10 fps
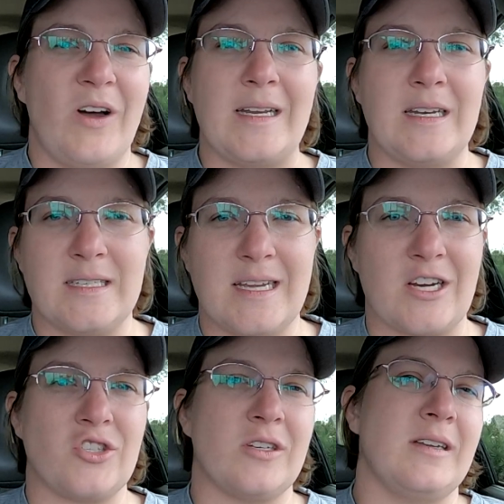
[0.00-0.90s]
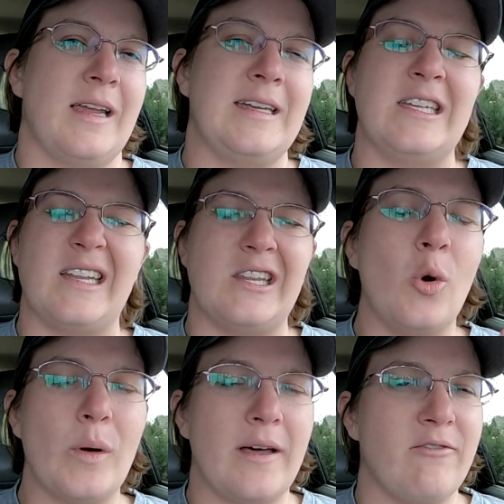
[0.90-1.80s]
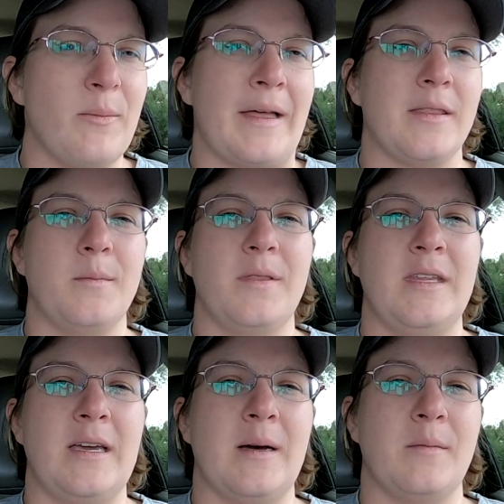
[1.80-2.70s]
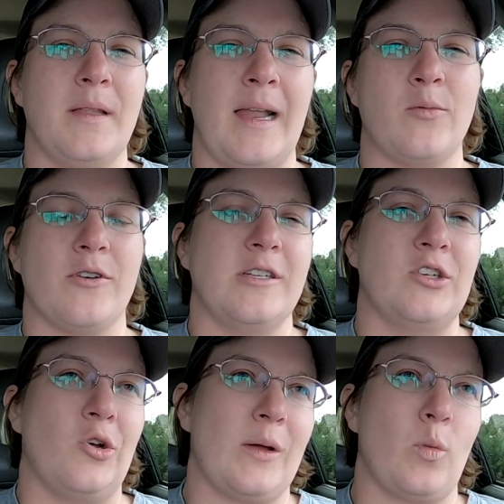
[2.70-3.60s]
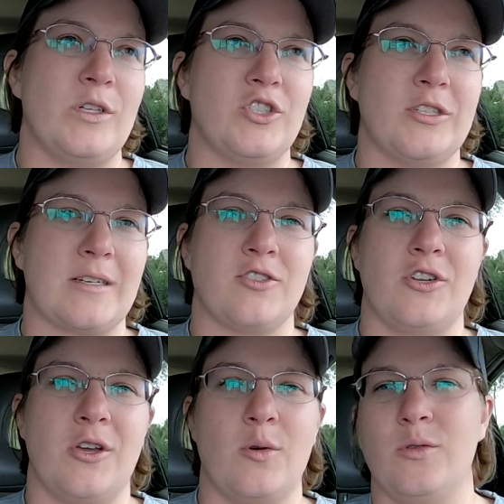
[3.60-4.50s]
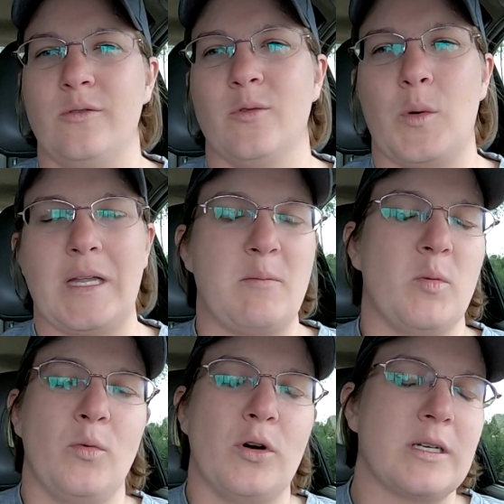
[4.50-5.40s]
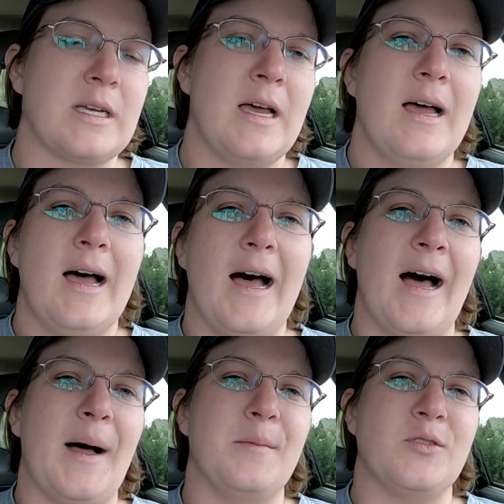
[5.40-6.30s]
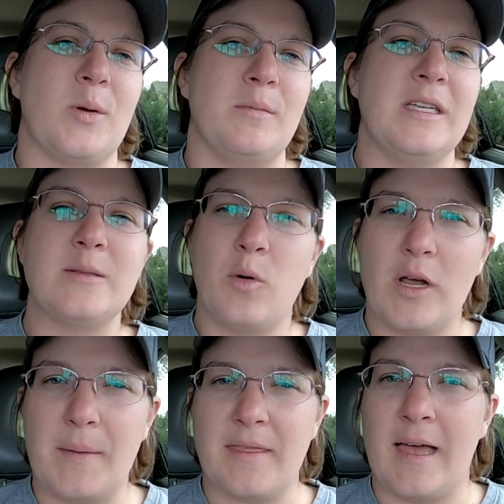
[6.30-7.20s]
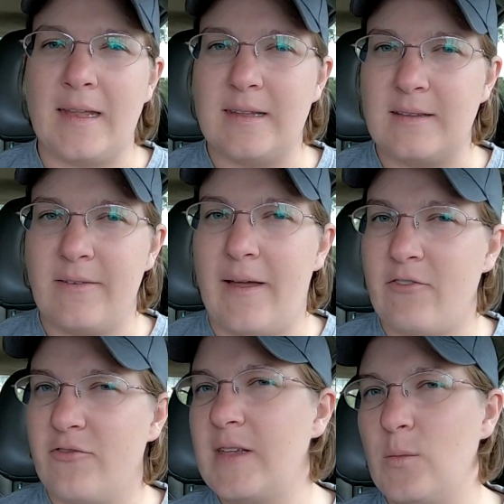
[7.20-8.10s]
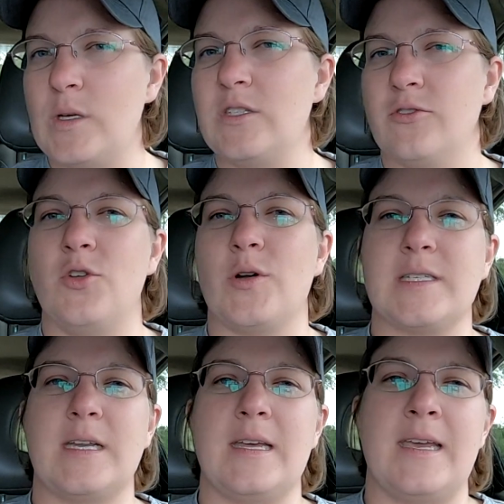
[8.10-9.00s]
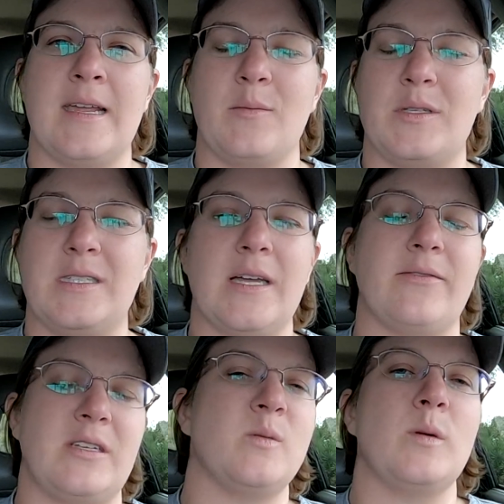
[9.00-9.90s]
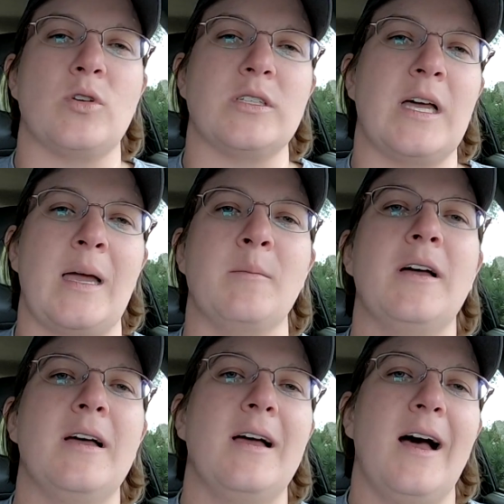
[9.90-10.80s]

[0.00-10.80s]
finding a section. I didn't know enough about the library to know like which section to go to for what type of books. So I'm disappointed about that. If I ever went to New York City again, I would definitely spend more time